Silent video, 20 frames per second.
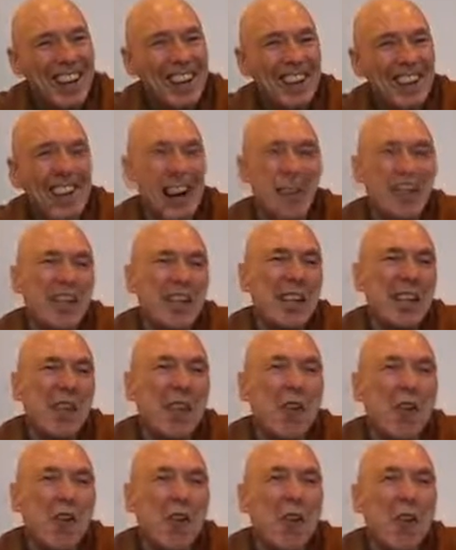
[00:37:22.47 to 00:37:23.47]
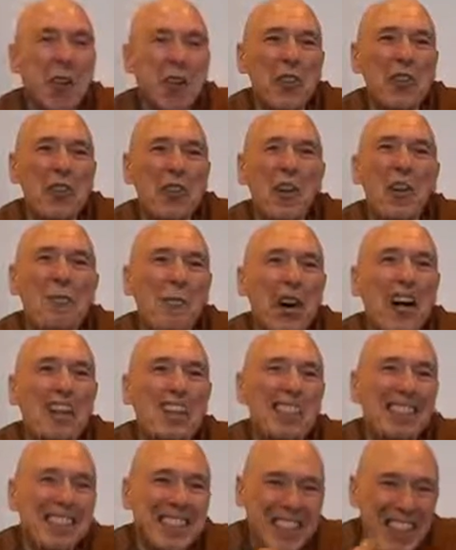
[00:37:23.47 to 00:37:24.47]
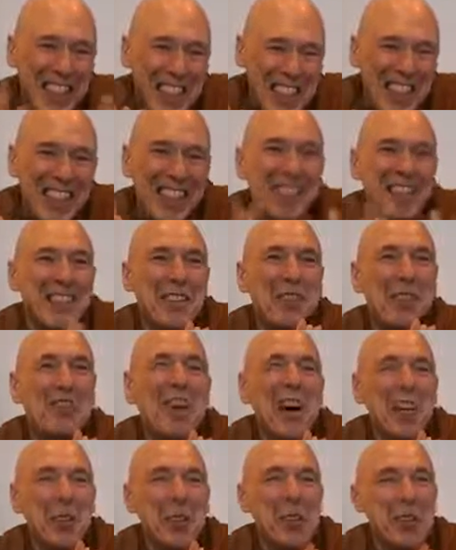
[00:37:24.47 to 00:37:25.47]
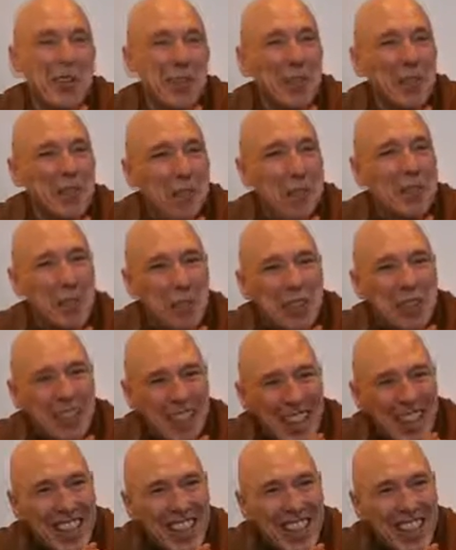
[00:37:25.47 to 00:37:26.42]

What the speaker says: Let me go forth amongst the followers of the Buddha.